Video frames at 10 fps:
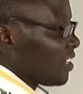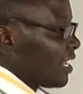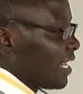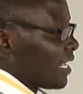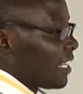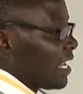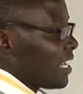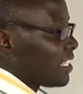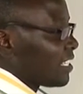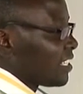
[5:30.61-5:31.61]
like
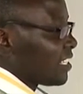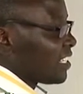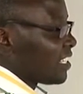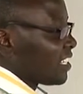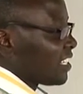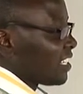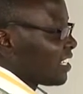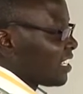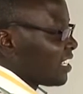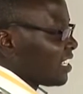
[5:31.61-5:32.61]
that.
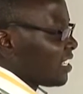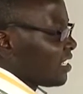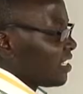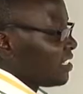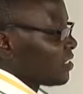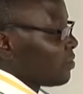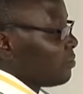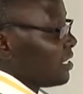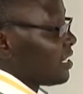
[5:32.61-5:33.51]
This could be